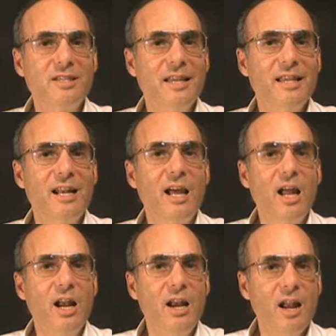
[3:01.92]
said that
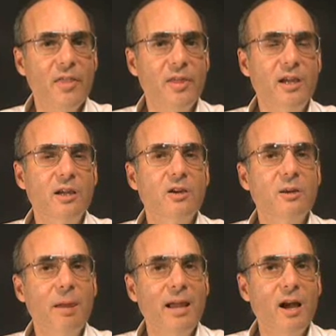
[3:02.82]
nothing
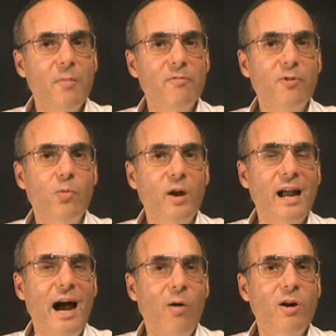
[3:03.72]
could make up for
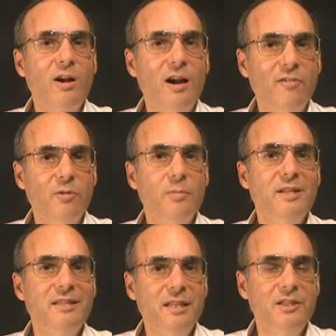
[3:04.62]
what our
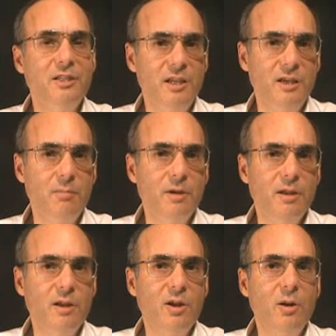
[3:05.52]
government did to him,
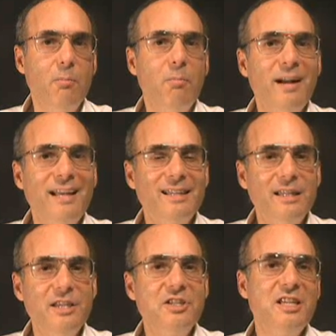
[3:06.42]
but at
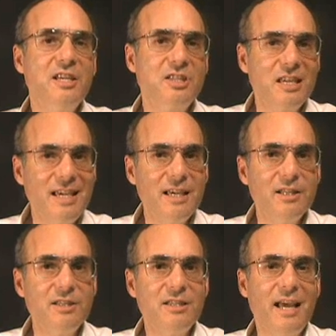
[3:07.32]
least his
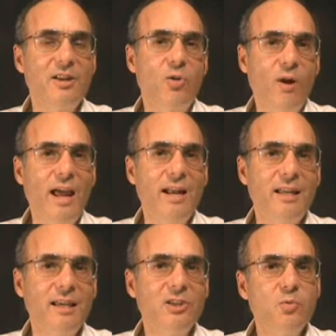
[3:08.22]
kids and
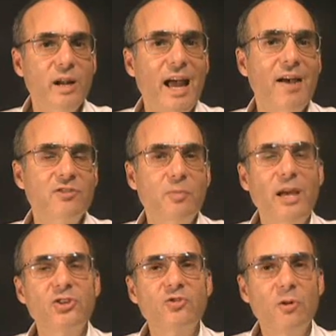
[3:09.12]
grandkids would have some
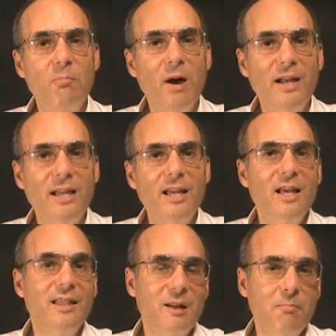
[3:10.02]
extra money
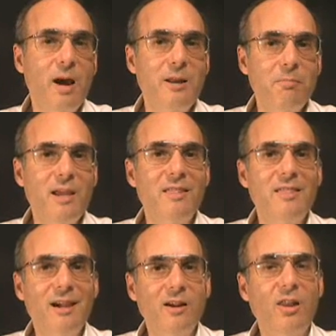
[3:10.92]
that might
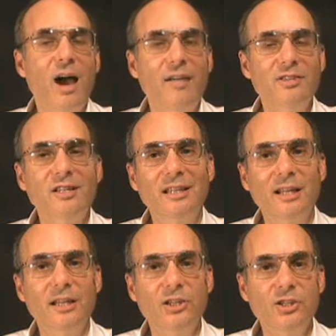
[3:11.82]
make their lives a
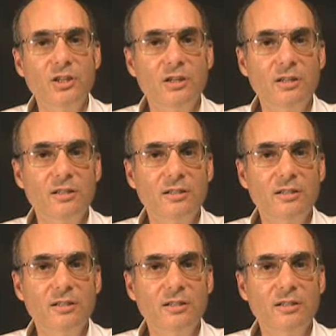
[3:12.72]
little easier.